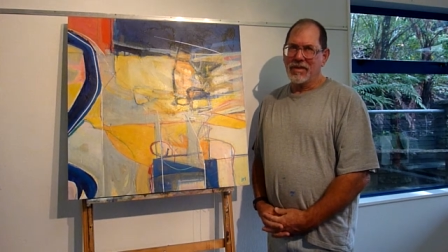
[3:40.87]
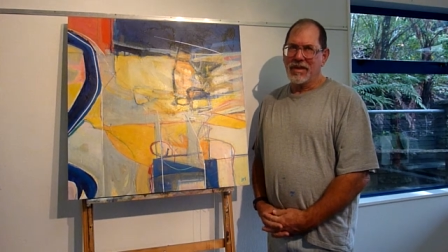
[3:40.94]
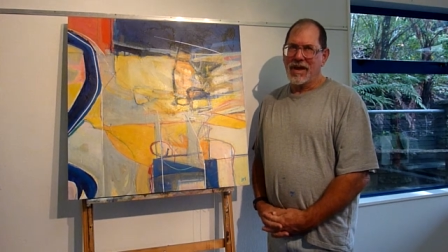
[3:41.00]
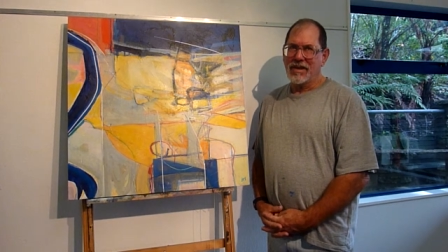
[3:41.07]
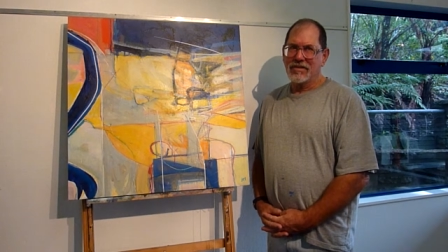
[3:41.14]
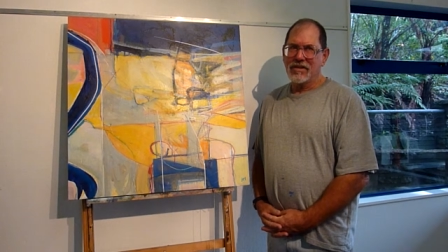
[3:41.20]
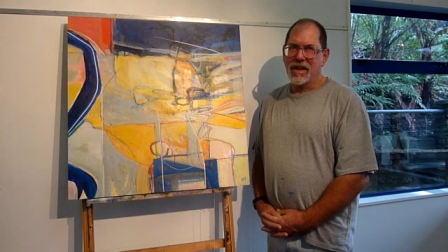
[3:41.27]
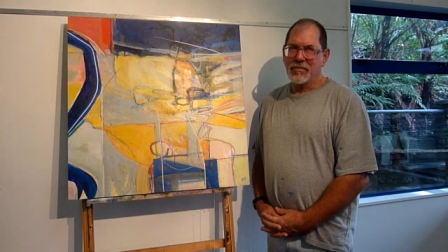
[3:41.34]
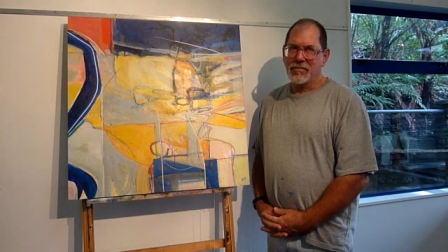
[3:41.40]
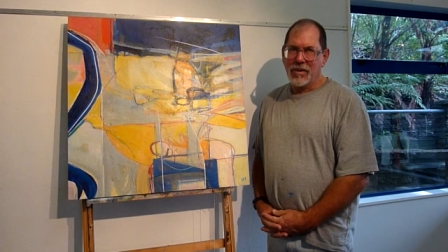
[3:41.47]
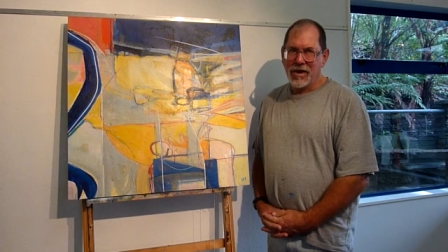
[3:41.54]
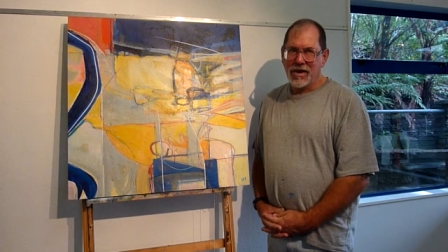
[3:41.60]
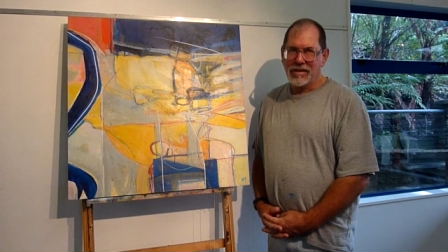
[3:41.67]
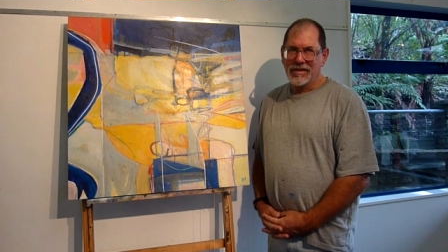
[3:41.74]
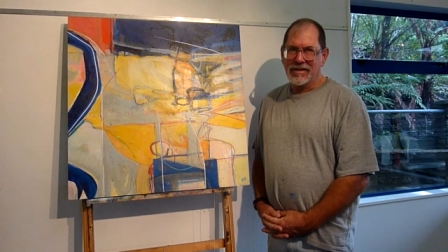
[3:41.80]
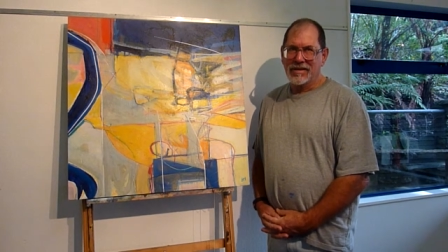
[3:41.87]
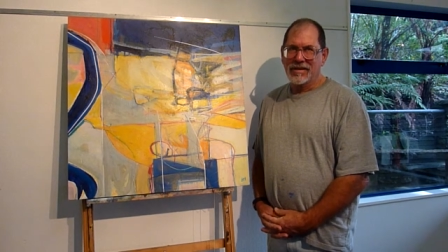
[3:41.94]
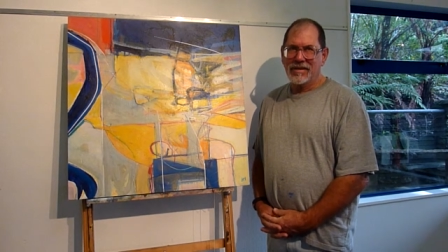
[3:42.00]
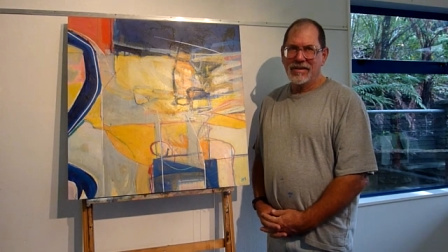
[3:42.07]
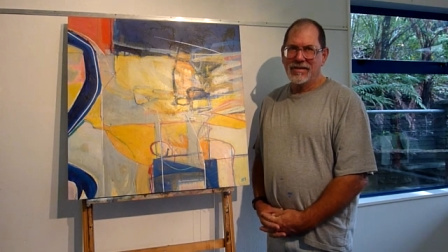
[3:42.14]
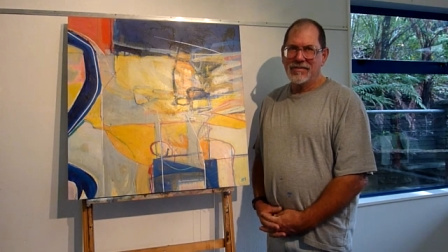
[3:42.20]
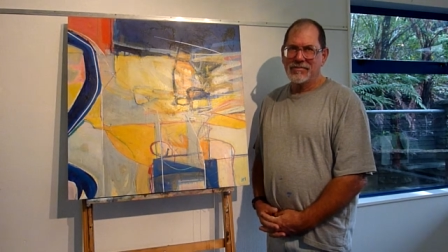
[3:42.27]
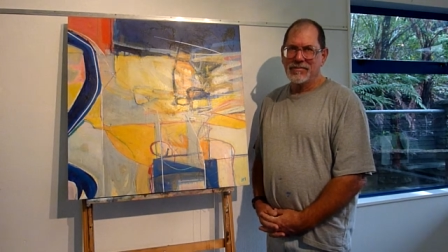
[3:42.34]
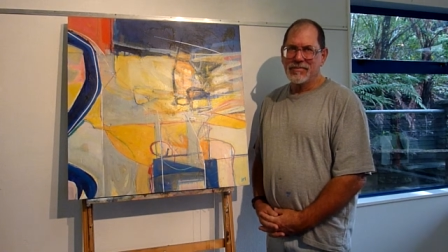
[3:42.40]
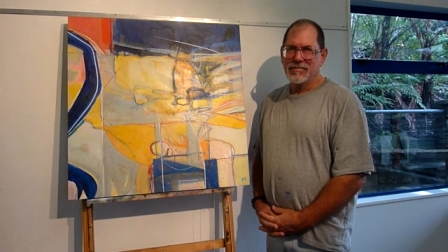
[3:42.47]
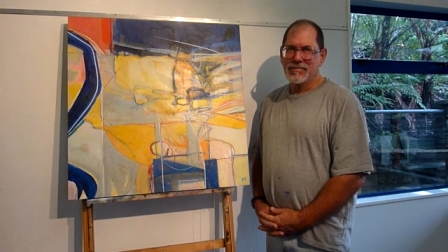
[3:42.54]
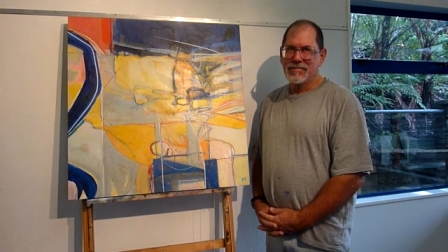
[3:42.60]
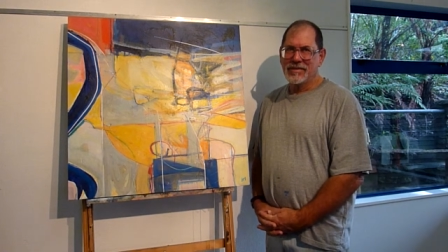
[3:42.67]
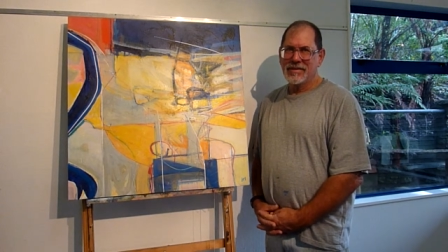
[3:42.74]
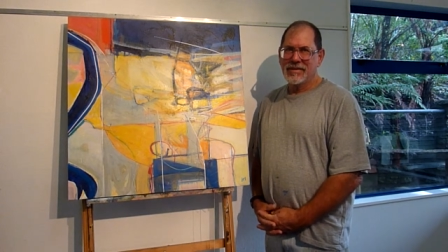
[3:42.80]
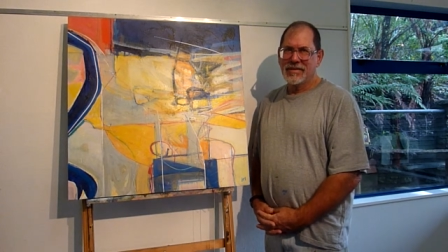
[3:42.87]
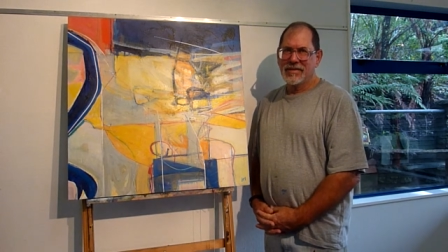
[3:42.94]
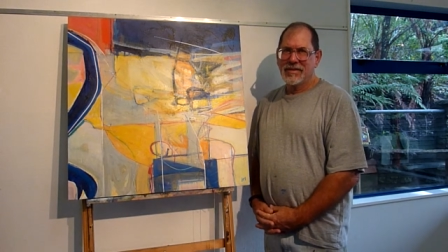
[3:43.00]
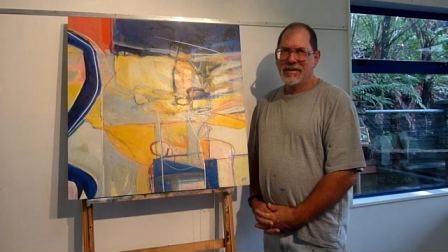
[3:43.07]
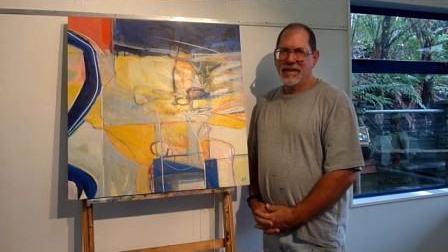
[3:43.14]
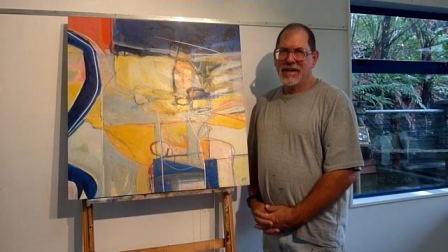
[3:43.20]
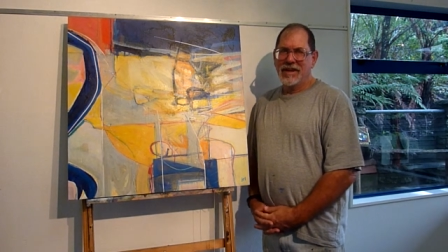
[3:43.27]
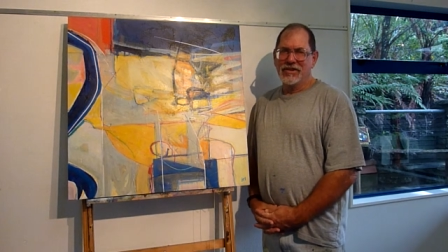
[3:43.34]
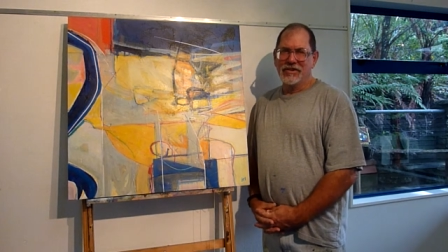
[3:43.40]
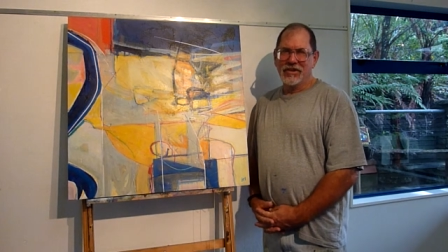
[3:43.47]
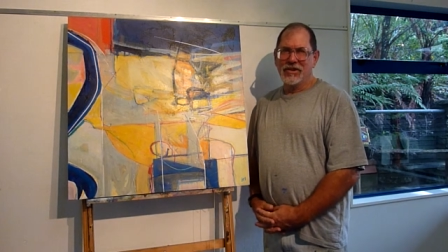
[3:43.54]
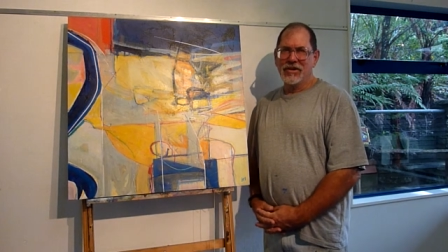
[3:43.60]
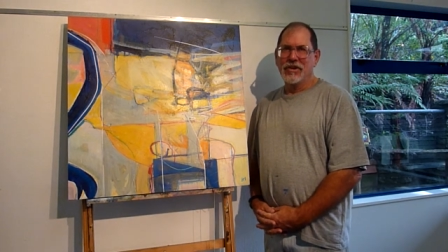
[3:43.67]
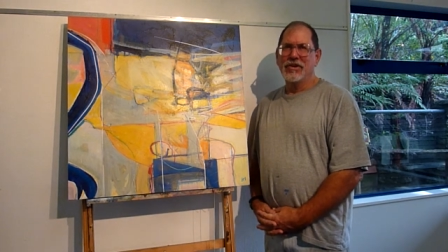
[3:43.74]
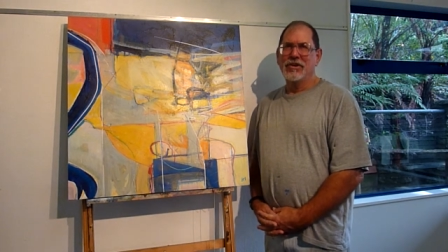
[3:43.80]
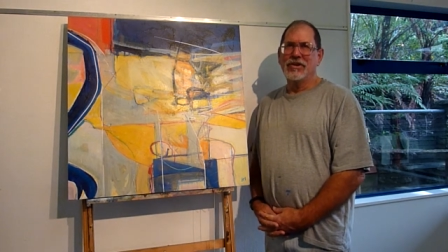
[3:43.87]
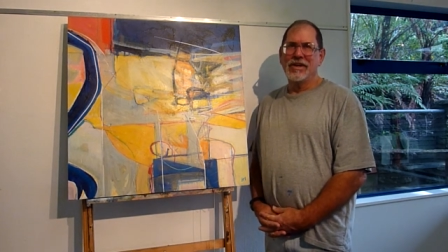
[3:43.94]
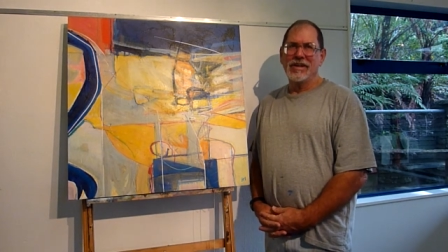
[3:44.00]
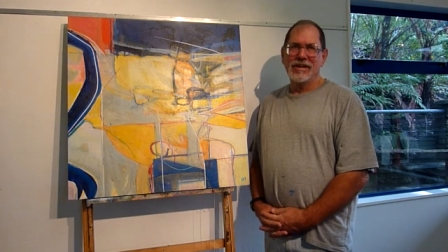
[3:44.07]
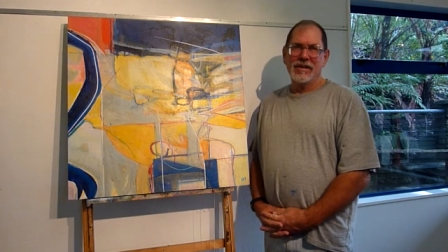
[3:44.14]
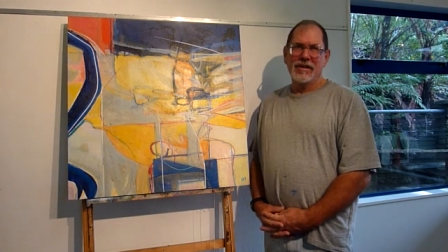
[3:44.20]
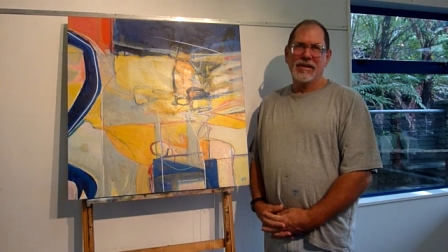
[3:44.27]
guys like Pollock and de Kooning,